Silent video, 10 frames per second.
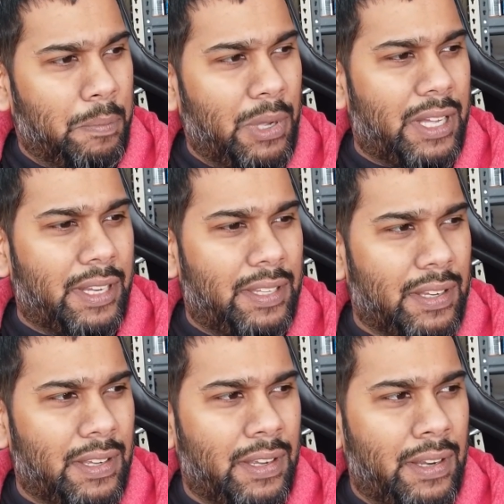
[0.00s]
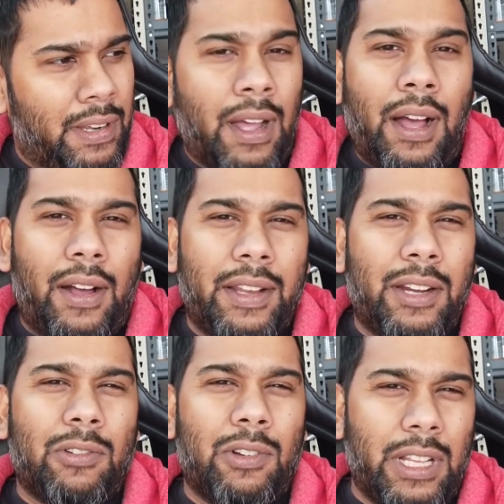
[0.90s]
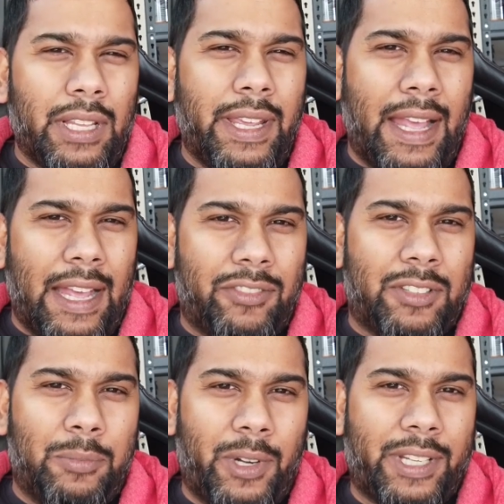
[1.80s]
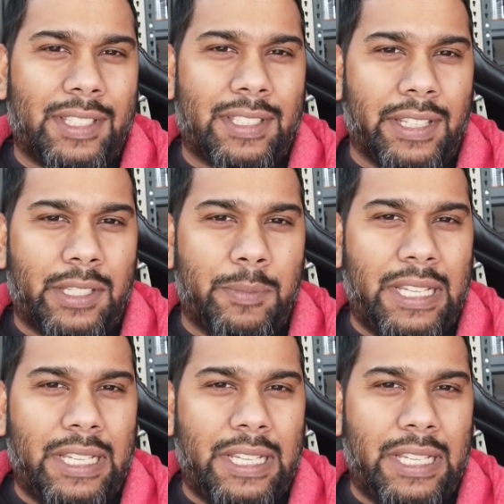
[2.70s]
But are they really aftermarket seats?